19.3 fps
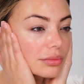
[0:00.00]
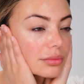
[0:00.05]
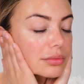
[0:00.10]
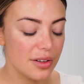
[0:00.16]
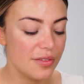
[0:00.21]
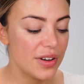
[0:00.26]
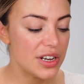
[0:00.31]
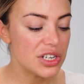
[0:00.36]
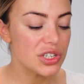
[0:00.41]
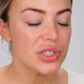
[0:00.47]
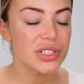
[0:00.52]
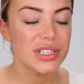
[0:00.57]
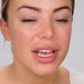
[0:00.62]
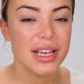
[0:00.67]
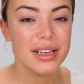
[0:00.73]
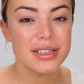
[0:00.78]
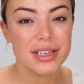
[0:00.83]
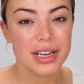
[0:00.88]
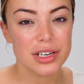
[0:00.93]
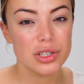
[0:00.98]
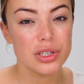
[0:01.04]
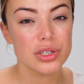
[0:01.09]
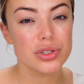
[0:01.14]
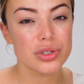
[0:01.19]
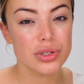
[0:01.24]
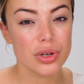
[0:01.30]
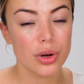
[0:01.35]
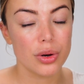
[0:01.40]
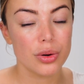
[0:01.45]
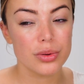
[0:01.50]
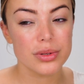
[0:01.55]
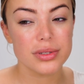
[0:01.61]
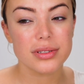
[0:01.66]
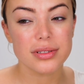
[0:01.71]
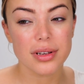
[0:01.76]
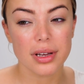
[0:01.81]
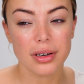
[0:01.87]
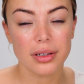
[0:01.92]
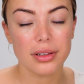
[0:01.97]
The facial tan is actually so
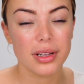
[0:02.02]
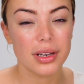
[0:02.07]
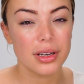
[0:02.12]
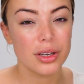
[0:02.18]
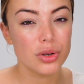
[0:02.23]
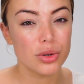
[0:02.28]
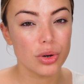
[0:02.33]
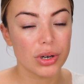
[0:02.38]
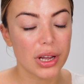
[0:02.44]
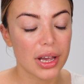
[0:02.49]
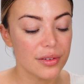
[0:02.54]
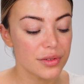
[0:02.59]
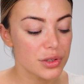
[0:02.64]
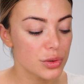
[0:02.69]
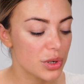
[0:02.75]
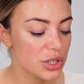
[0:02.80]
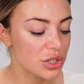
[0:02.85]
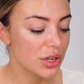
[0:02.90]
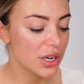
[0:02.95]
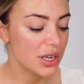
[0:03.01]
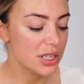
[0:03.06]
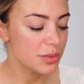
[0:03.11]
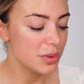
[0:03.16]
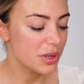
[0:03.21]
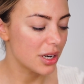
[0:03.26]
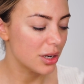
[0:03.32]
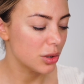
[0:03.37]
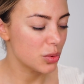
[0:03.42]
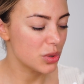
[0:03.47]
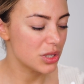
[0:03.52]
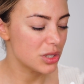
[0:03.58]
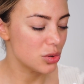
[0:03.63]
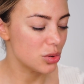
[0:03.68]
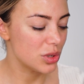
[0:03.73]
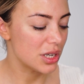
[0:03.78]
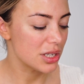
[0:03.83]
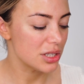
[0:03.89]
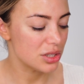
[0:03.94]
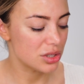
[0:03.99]
subtle that you don't have to wash your hands, but I always do
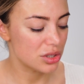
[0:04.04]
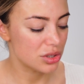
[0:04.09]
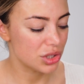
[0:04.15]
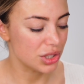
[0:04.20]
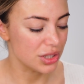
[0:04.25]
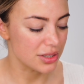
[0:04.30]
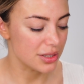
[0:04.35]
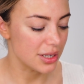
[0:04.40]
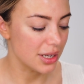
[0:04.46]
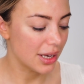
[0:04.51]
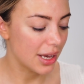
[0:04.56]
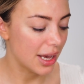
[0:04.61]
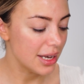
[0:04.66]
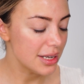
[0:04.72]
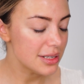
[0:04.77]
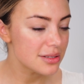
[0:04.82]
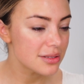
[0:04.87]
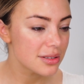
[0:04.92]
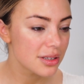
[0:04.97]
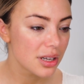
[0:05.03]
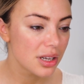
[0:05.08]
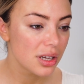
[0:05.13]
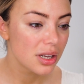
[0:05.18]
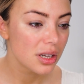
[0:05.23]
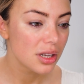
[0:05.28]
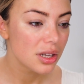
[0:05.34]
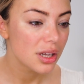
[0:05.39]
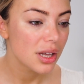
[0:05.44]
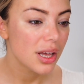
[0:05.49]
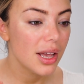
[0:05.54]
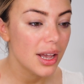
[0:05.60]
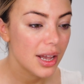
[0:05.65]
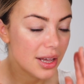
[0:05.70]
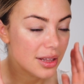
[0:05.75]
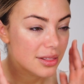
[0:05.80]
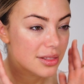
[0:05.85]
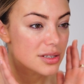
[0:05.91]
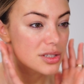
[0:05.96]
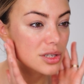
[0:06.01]
that just in case.
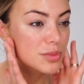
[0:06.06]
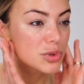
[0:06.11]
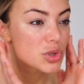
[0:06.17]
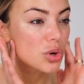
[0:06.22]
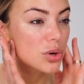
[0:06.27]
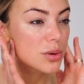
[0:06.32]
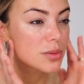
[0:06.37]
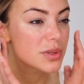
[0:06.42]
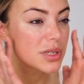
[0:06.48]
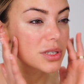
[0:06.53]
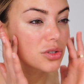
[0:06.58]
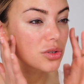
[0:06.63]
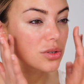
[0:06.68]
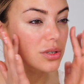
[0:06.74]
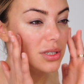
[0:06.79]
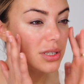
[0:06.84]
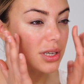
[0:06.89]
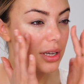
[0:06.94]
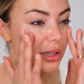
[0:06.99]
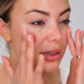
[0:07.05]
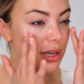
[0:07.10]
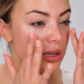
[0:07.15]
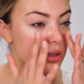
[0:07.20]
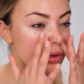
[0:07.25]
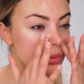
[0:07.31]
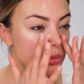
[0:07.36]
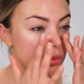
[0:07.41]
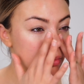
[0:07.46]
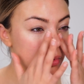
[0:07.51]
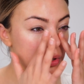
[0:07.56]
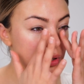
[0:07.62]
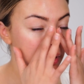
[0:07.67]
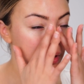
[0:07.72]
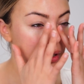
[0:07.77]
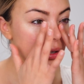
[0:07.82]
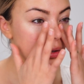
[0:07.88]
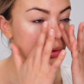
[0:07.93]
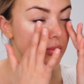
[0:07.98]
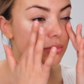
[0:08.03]
And this absorbs into the skin like
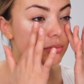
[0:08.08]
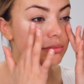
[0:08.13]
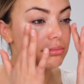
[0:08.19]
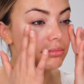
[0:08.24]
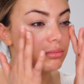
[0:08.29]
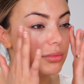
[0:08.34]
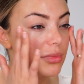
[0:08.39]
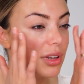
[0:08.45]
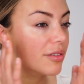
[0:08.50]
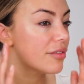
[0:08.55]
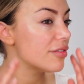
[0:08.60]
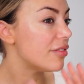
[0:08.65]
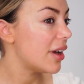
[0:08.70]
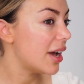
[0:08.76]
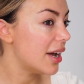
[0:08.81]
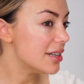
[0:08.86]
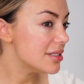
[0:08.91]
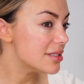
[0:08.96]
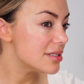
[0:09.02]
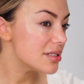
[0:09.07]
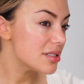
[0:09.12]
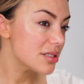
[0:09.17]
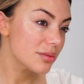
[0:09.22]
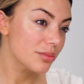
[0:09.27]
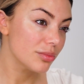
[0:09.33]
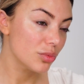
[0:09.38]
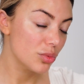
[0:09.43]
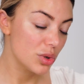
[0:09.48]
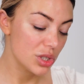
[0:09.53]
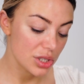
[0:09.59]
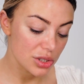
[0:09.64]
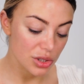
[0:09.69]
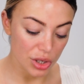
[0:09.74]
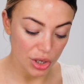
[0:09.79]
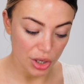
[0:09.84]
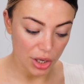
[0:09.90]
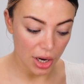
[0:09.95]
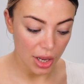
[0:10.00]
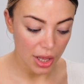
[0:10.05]
really fast, which is
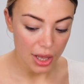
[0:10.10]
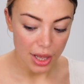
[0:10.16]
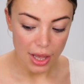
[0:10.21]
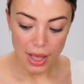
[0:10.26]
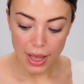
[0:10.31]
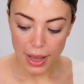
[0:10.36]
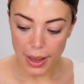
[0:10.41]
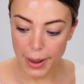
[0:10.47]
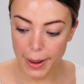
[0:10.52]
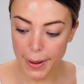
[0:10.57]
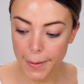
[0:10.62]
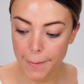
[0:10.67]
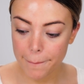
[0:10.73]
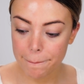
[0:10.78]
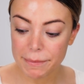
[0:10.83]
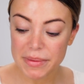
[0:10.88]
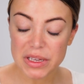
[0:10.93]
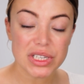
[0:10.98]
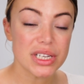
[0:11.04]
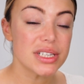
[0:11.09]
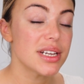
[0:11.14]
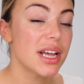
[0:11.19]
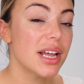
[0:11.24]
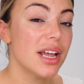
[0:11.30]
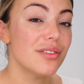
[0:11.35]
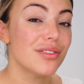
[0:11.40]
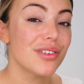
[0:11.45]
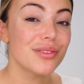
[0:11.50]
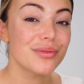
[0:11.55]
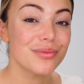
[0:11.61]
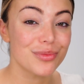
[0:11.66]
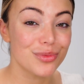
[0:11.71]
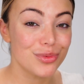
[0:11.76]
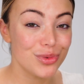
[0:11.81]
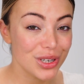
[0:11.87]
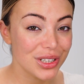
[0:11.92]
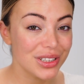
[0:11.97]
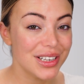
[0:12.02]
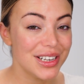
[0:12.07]
good. Since I have
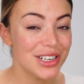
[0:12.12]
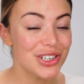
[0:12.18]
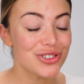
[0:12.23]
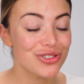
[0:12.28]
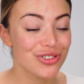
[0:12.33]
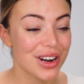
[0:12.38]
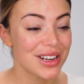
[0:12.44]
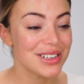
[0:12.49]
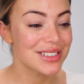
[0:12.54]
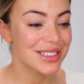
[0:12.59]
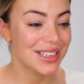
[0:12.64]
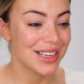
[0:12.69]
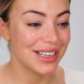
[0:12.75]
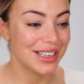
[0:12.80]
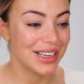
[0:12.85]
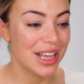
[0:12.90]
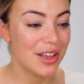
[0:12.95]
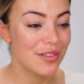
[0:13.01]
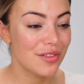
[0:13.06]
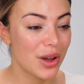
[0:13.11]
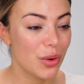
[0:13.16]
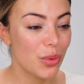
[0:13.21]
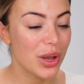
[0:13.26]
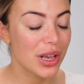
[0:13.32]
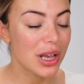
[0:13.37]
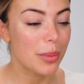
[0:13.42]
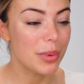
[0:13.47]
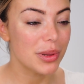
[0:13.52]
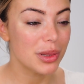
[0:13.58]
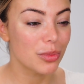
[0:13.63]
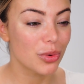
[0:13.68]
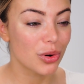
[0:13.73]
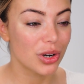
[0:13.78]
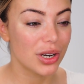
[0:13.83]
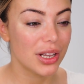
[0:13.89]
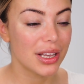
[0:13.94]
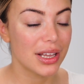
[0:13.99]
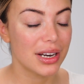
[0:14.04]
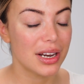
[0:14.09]
really dry skin, if I wake up in the
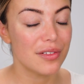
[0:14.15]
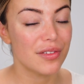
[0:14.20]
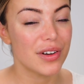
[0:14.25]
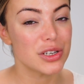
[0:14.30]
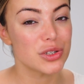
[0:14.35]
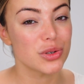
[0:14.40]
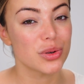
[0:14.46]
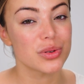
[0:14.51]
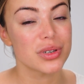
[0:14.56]
morning and if I